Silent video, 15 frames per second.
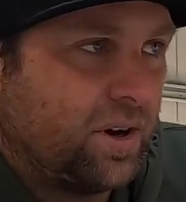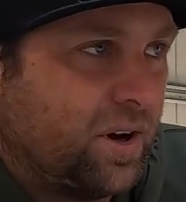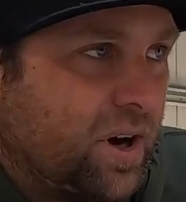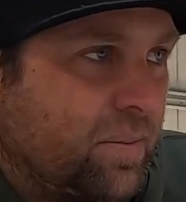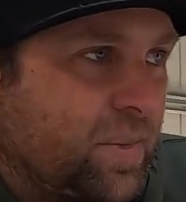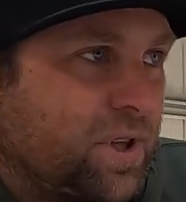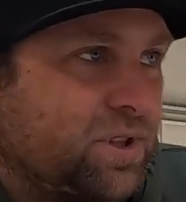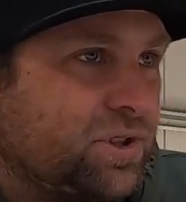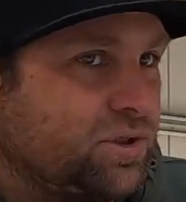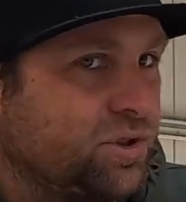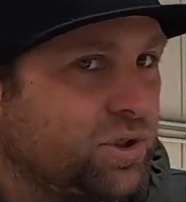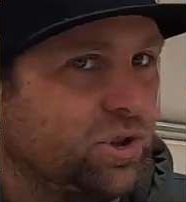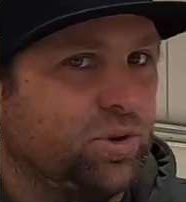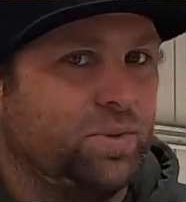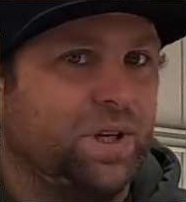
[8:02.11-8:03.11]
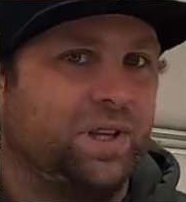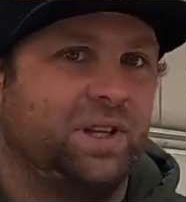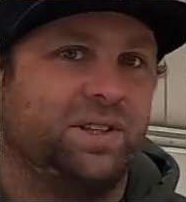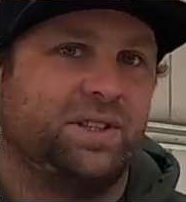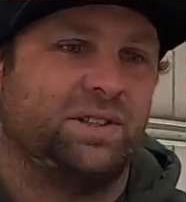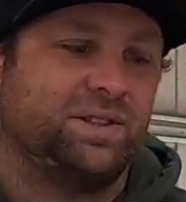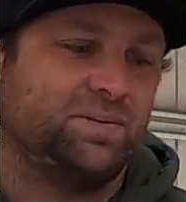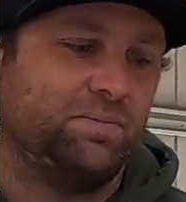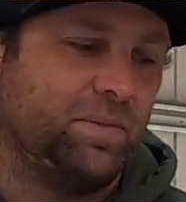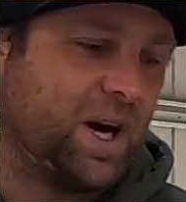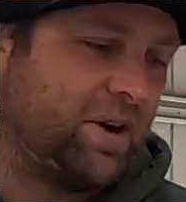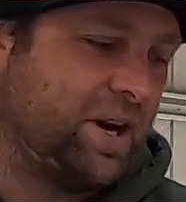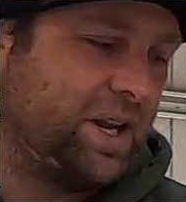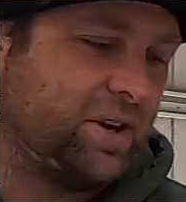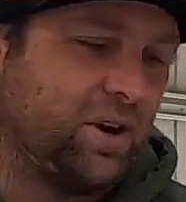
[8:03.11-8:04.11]
I'm assuming this is
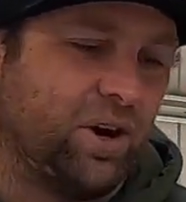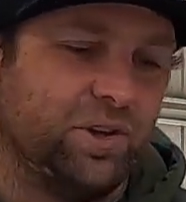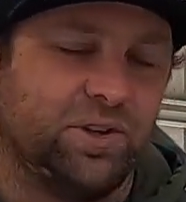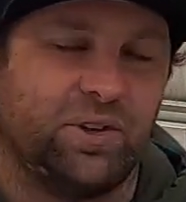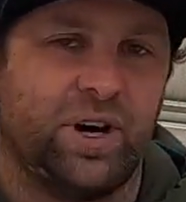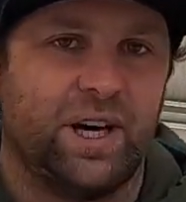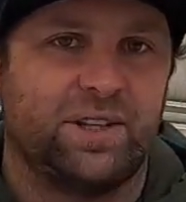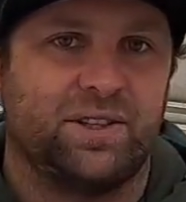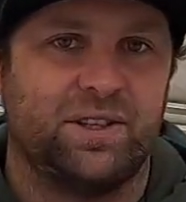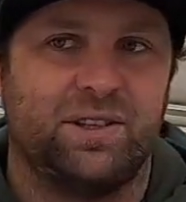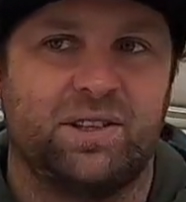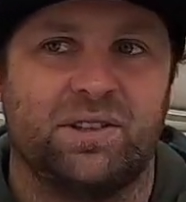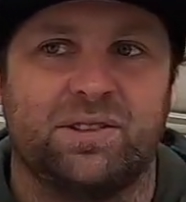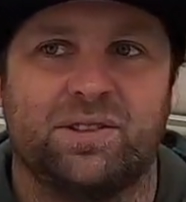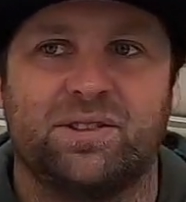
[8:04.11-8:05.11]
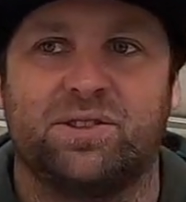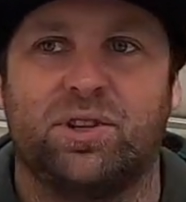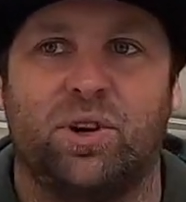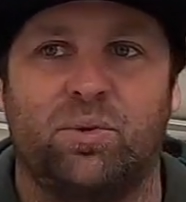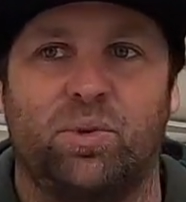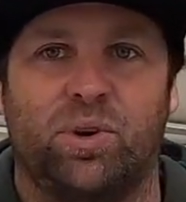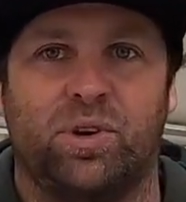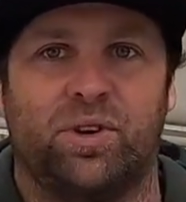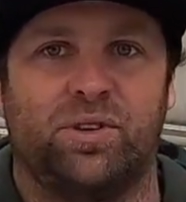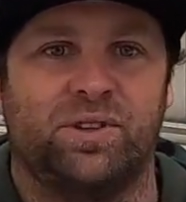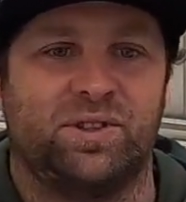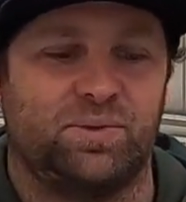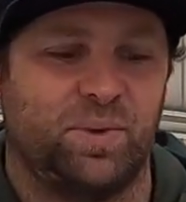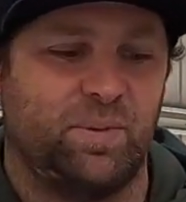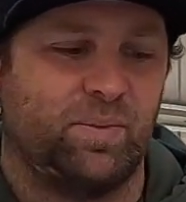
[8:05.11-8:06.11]
Murray cod directed because it's top water
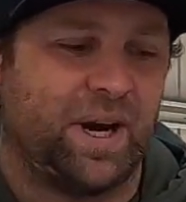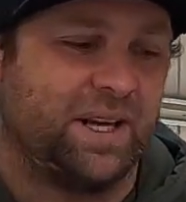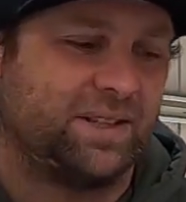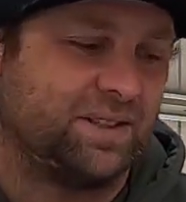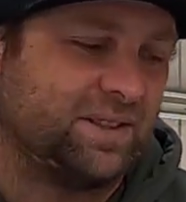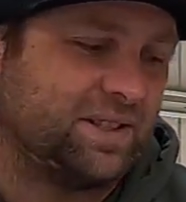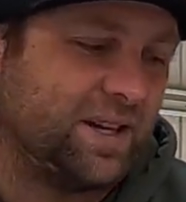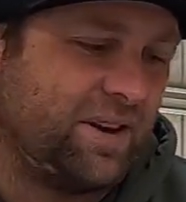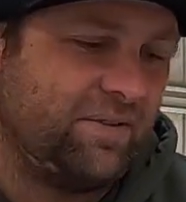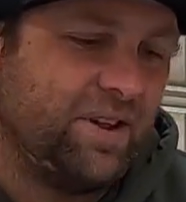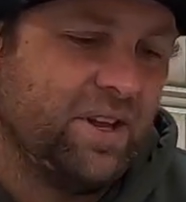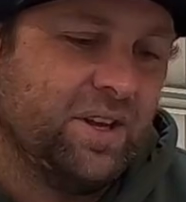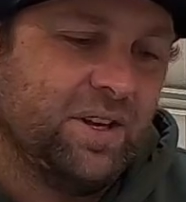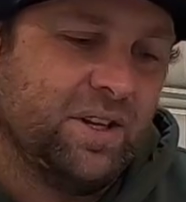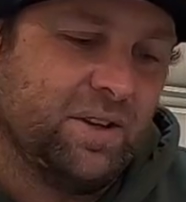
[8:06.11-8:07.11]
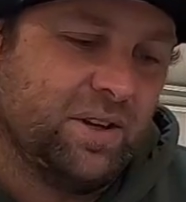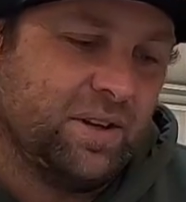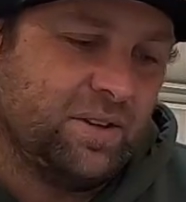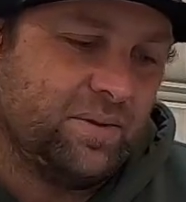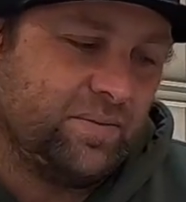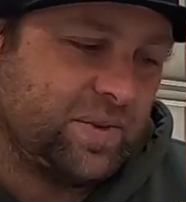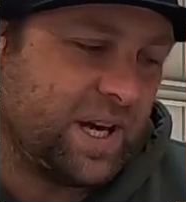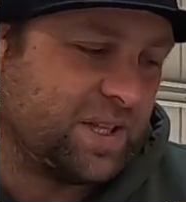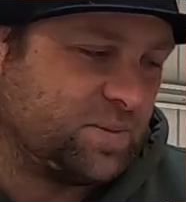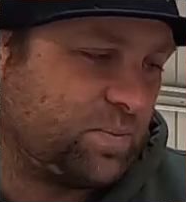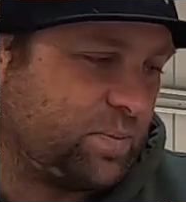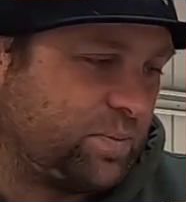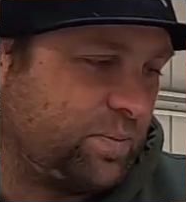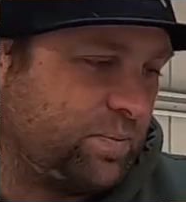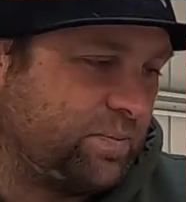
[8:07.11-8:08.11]
and swim baits and stuff. That's
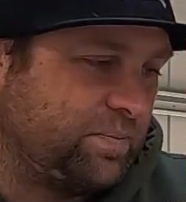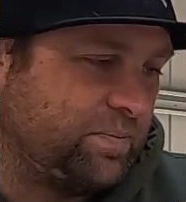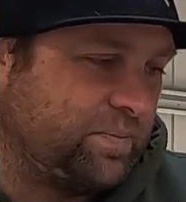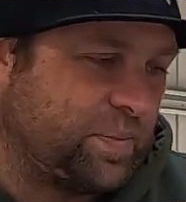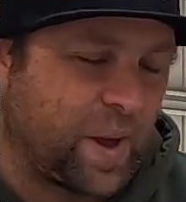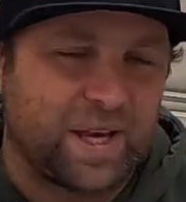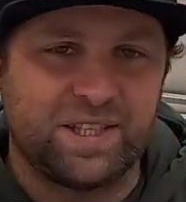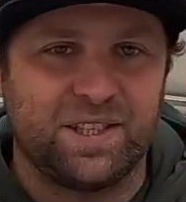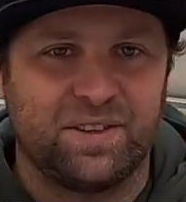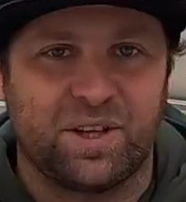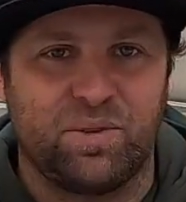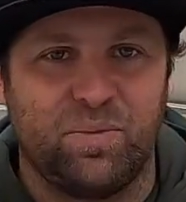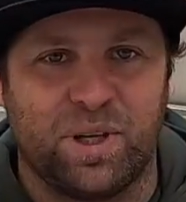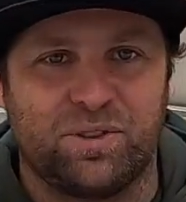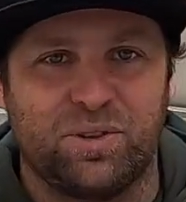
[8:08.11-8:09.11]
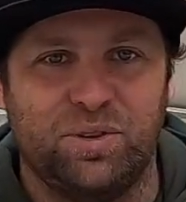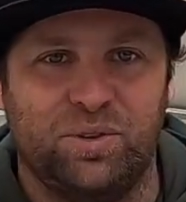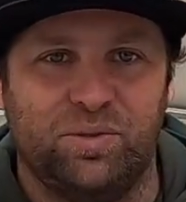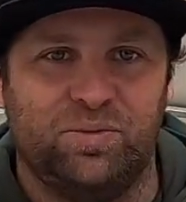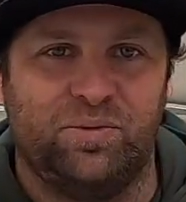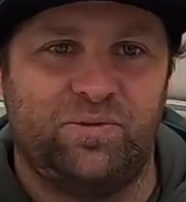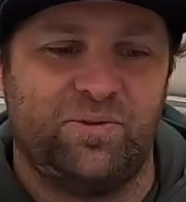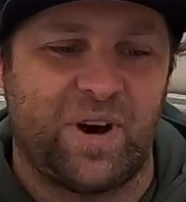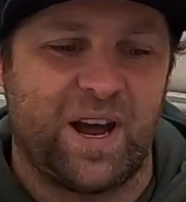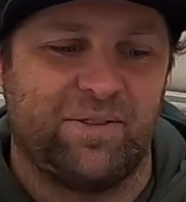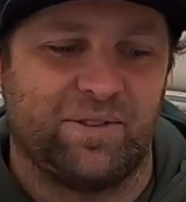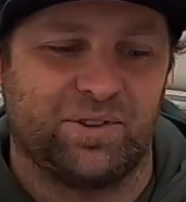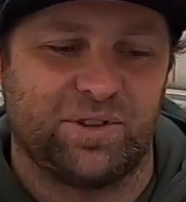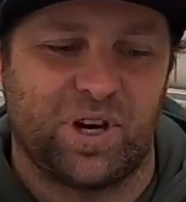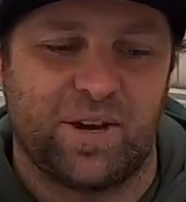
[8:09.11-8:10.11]
basically my two
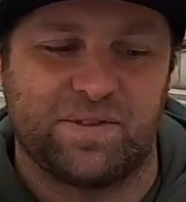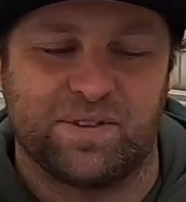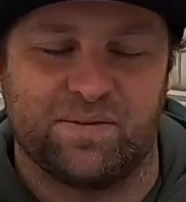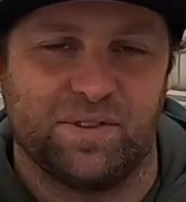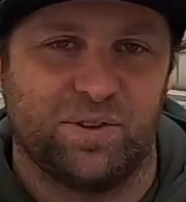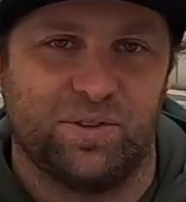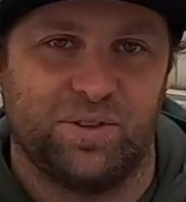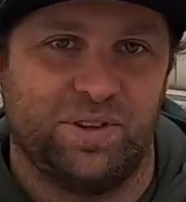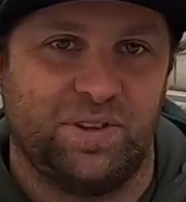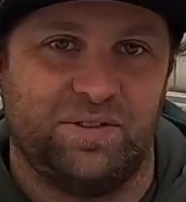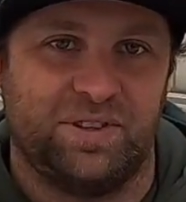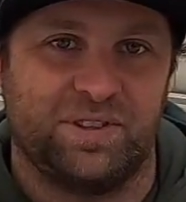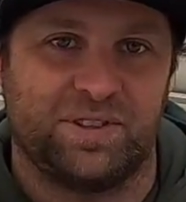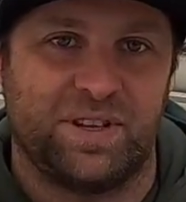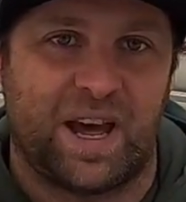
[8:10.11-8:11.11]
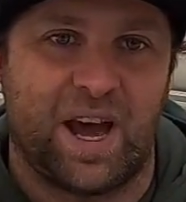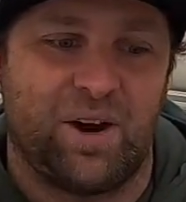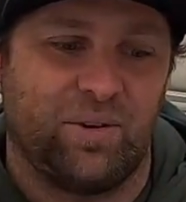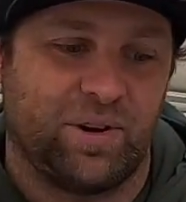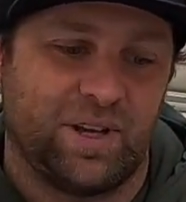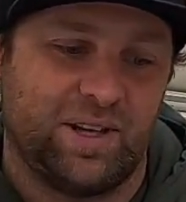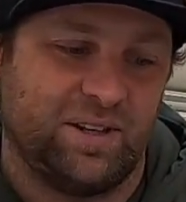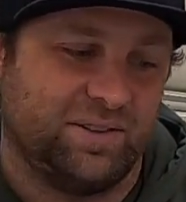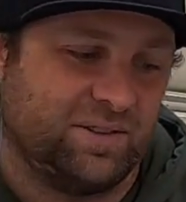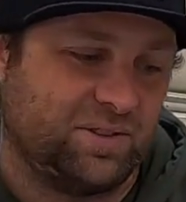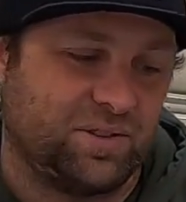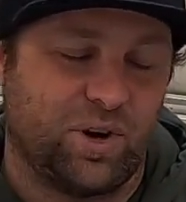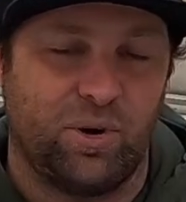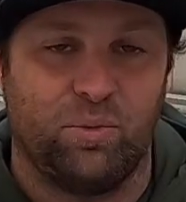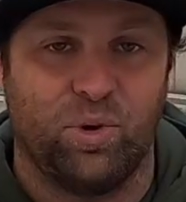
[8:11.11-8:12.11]
favorite types of lure. You just nailed it, is
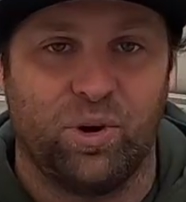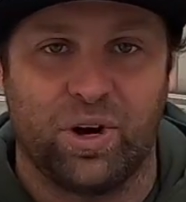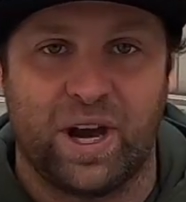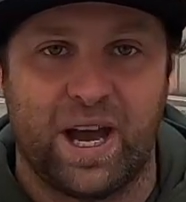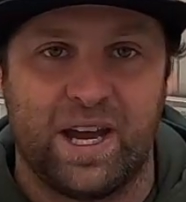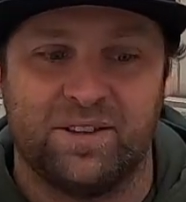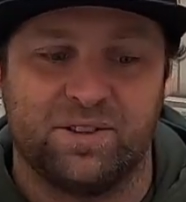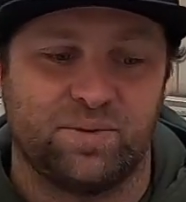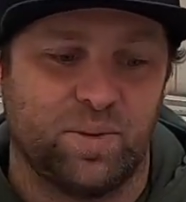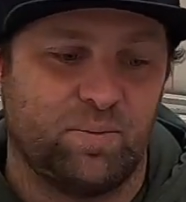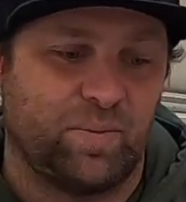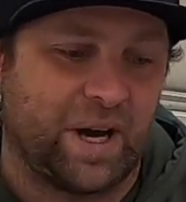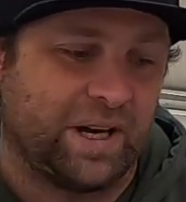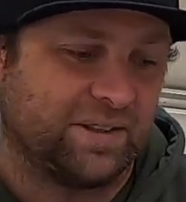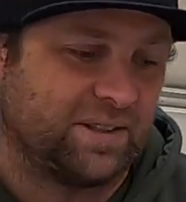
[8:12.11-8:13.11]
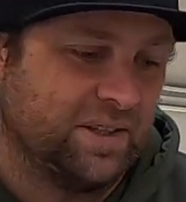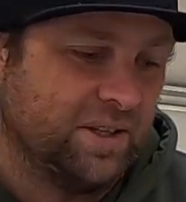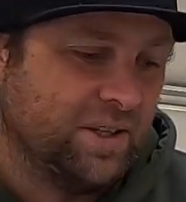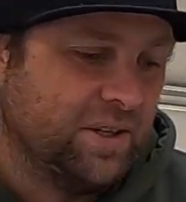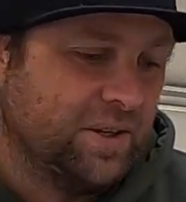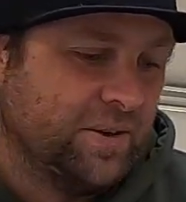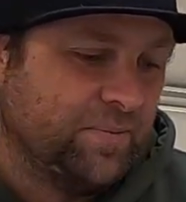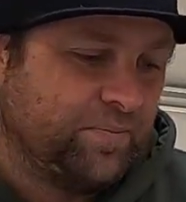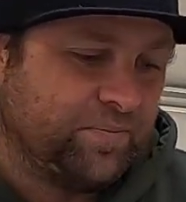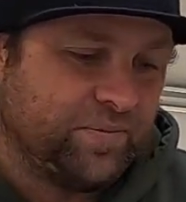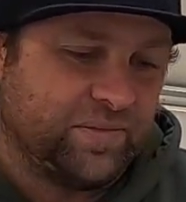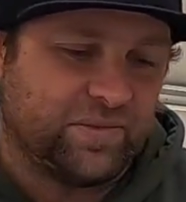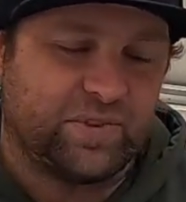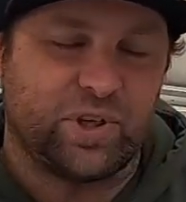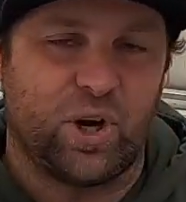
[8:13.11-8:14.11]
top water and swim baits.
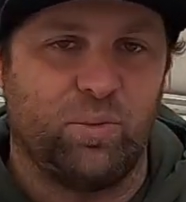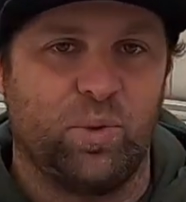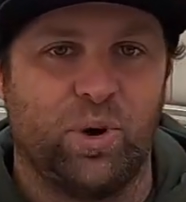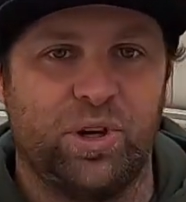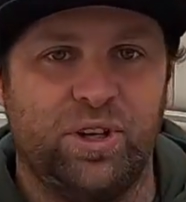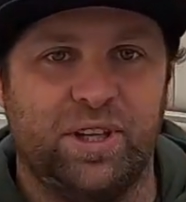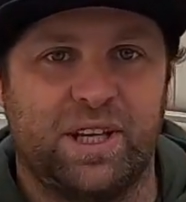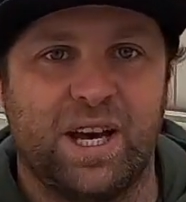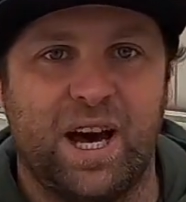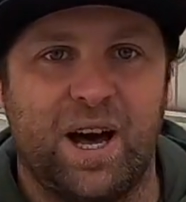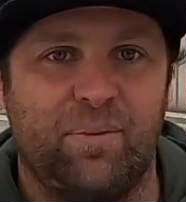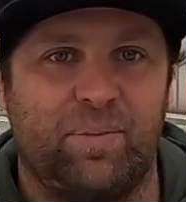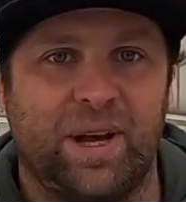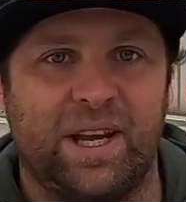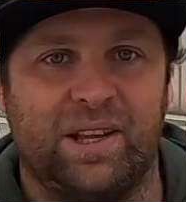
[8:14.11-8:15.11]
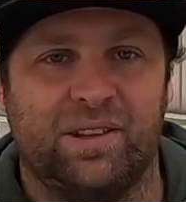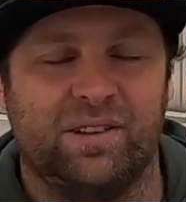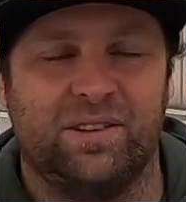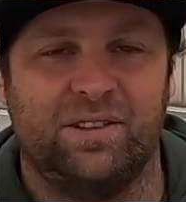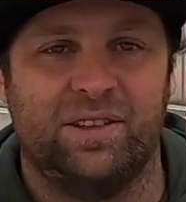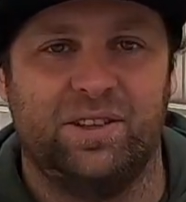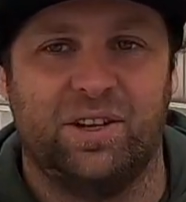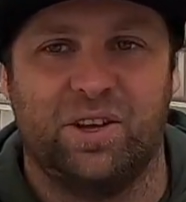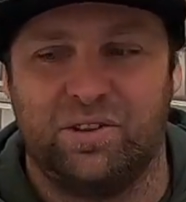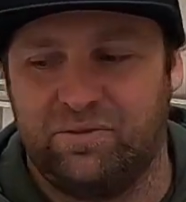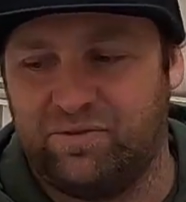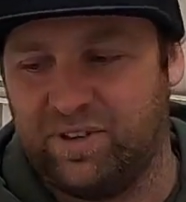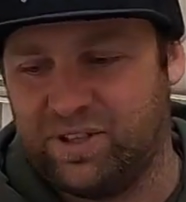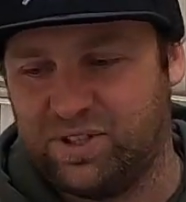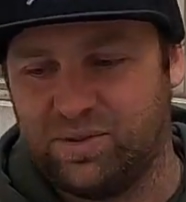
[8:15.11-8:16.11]
Top water, you can't beat, you know, the
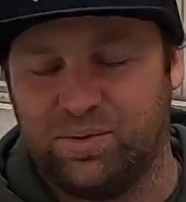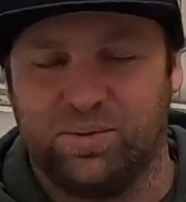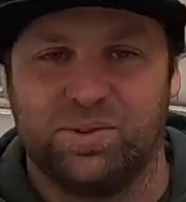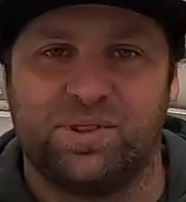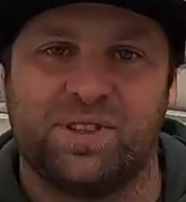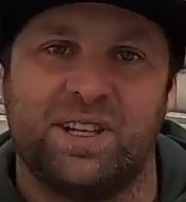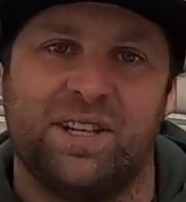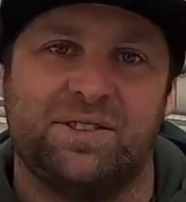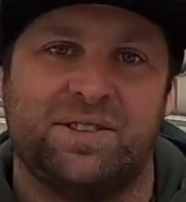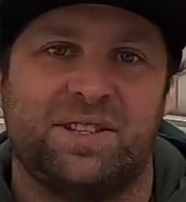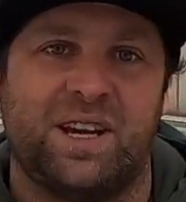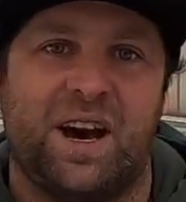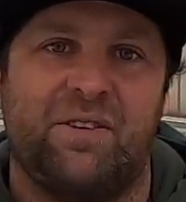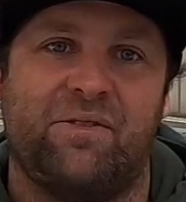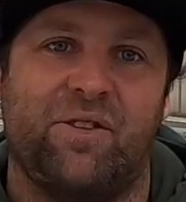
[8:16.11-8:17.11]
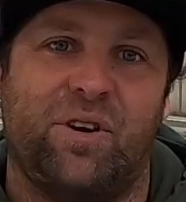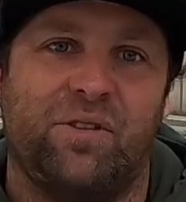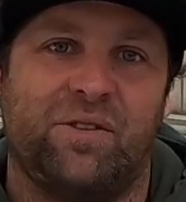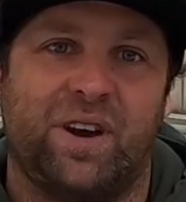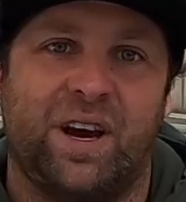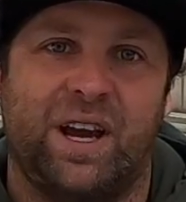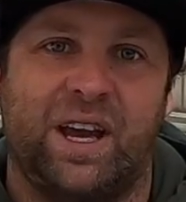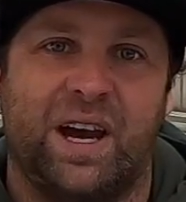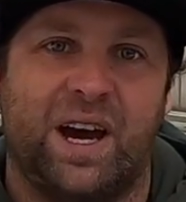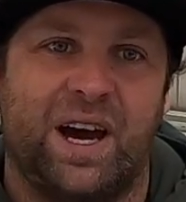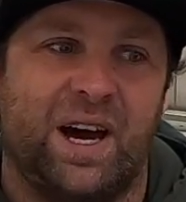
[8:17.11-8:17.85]
visuals and stuff of a